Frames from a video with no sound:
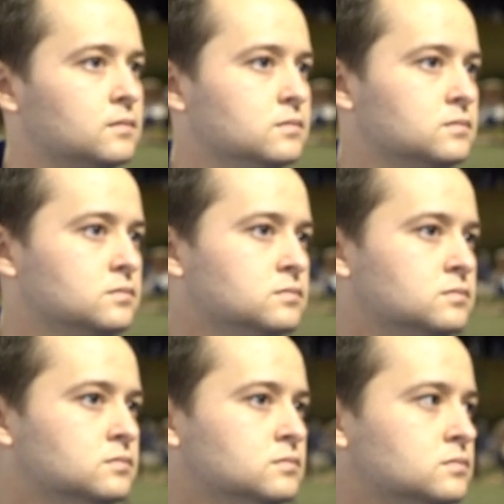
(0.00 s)

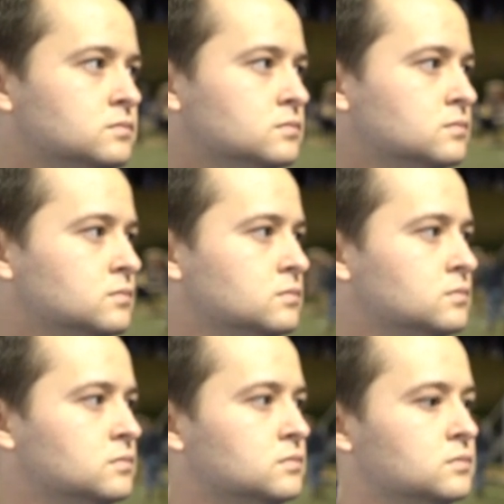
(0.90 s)

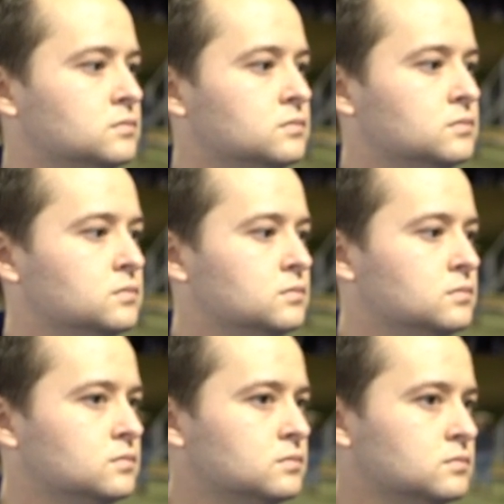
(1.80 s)

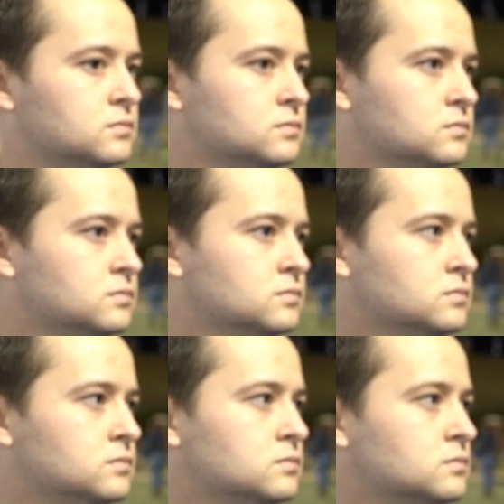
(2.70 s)

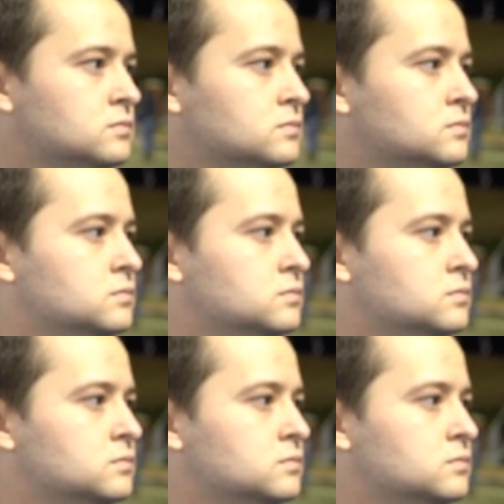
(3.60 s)
[no speech]